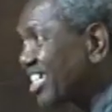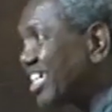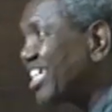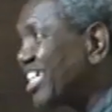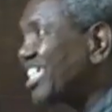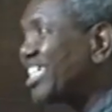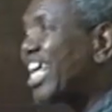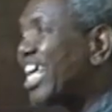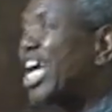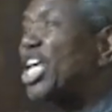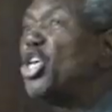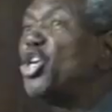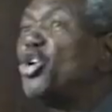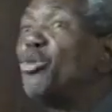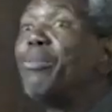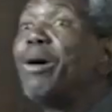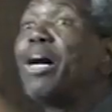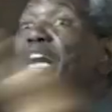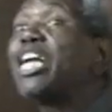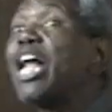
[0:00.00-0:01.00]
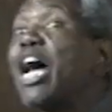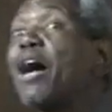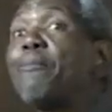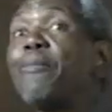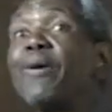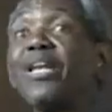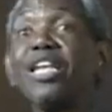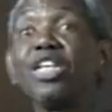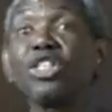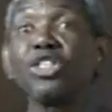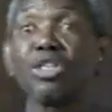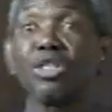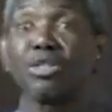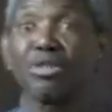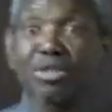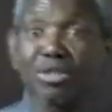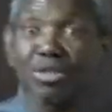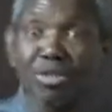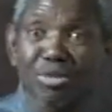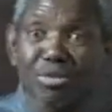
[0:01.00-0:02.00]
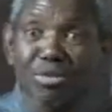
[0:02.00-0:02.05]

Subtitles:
they are human appellations.